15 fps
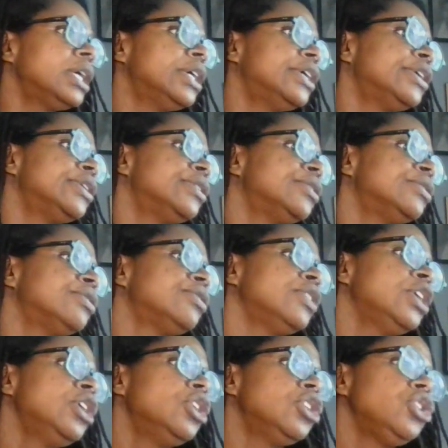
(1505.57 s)
of
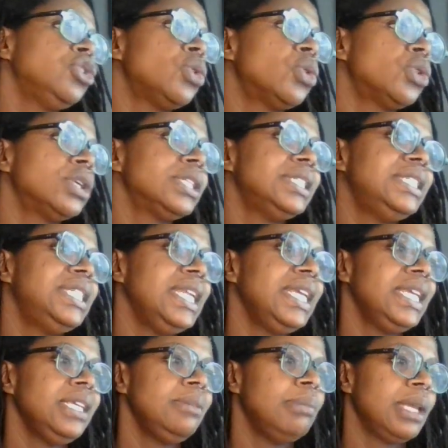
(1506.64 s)
your
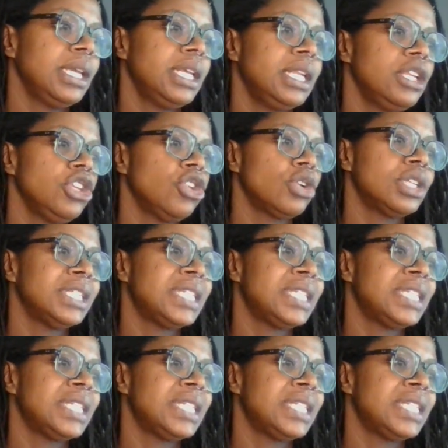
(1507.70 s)
daemon